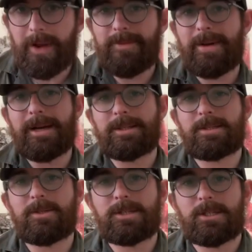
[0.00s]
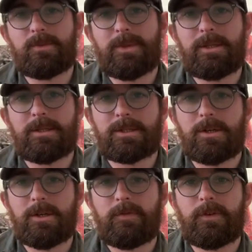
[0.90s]
back, it's not such a big
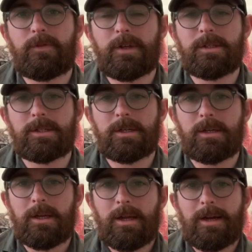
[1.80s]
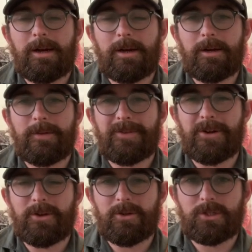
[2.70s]
concern if your fingers are,
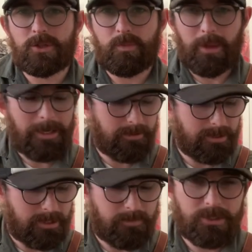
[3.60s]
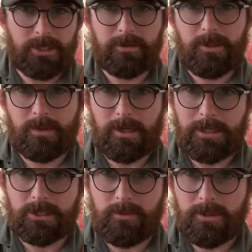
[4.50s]
I know you should play on your tips generally, but
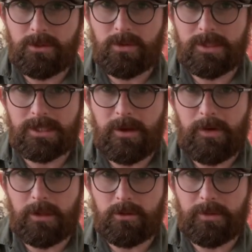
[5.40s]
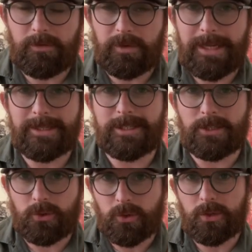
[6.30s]
actually when you do this stuff, a little bit of flatness
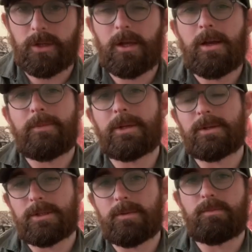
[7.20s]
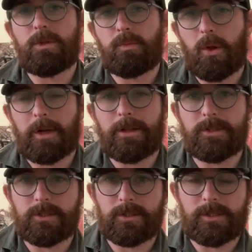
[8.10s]
is good because you block
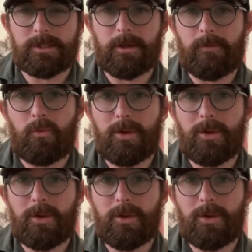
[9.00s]
other strings and stuff.